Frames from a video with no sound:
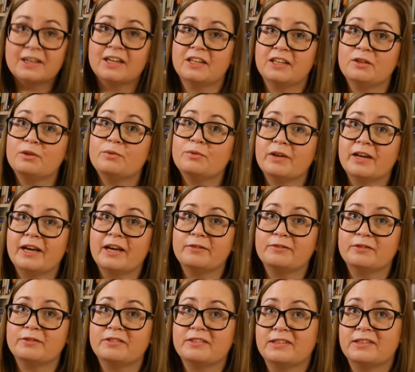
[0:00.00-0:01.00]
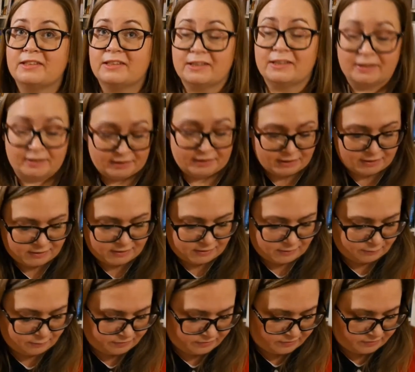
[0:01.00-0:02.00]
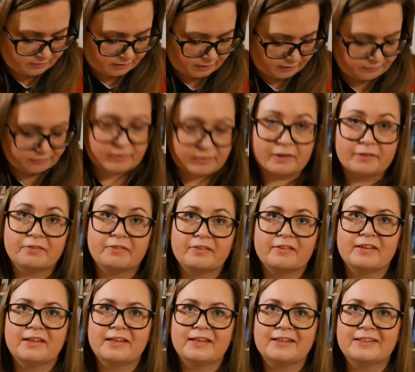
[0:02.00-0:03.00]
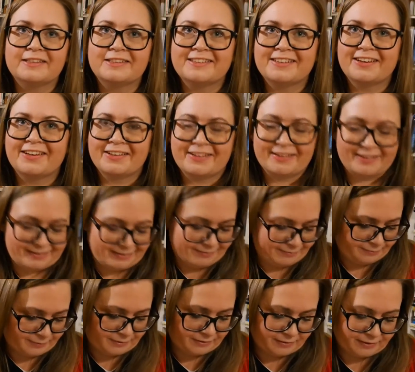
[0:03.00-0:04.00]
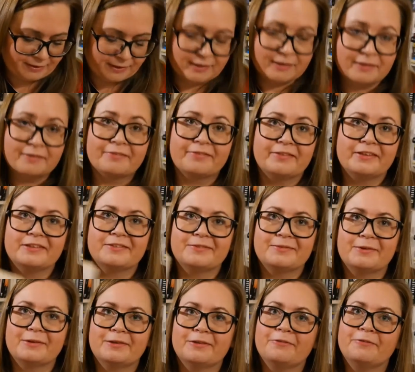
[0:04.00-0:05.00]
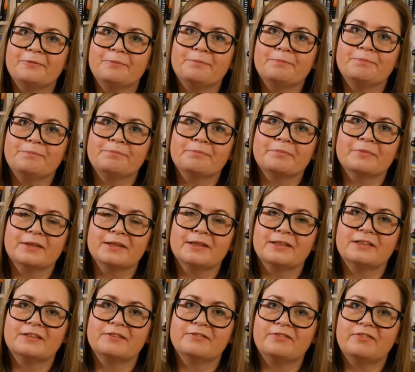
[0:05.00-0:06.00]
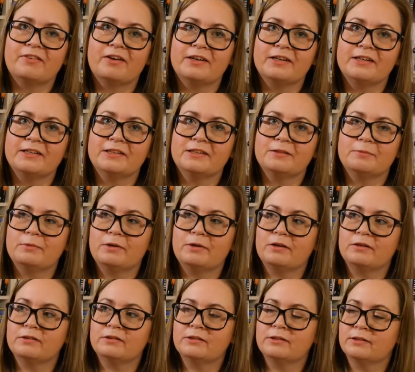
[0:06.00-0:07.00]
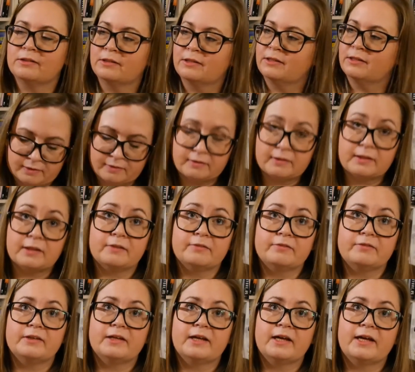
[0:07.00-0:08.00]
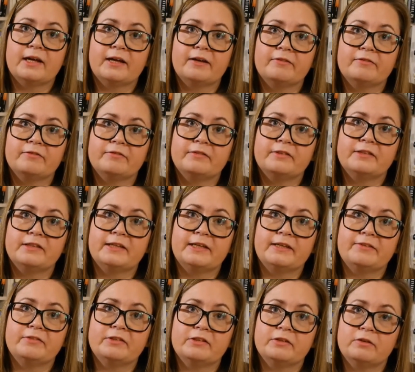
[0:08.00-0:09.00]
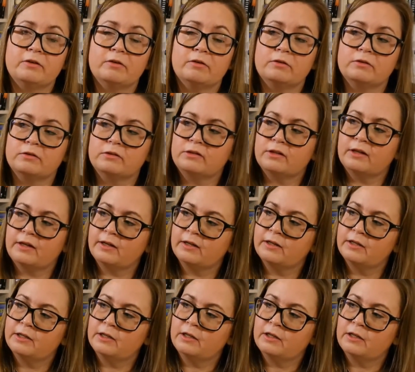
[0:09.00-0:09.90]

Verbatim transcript: and now i have to see if i can find the english title but this one it's fire in the blood and then we have david Golder